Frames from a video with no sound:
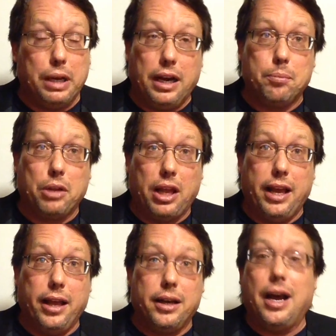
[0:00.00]
but I'm
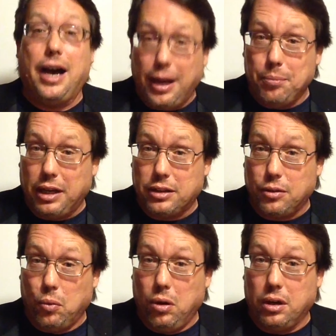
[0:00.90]
glad I'm not
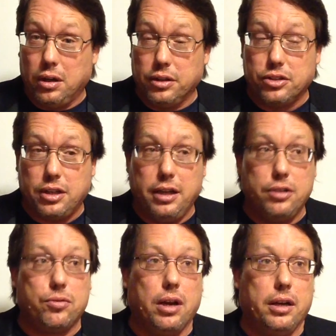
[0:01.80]
the one on the
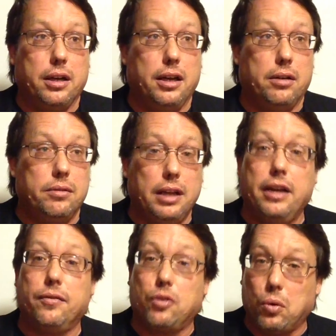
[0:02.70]
stage right now.
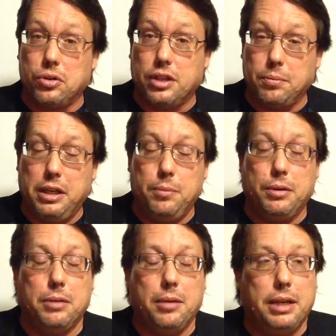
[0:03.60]
And of course, I'm
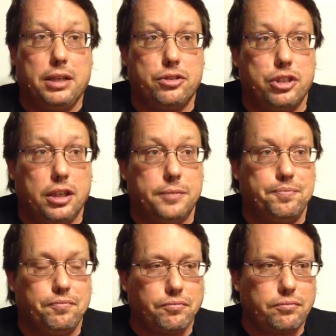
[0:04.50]
keeping my mouth shut.
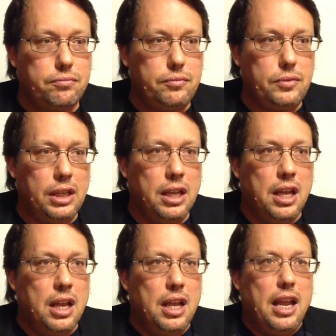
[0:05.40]

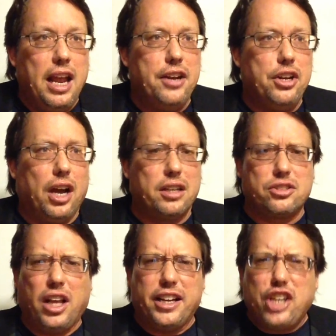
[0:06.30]
And
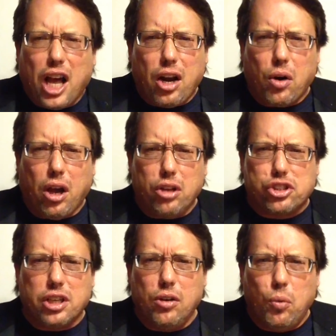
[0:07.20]
Doc's like, y'all are all
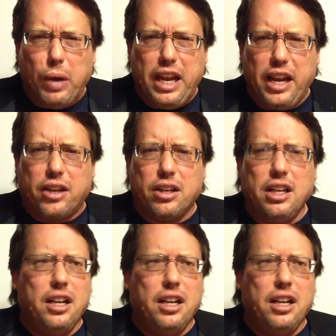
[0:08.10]
so weak.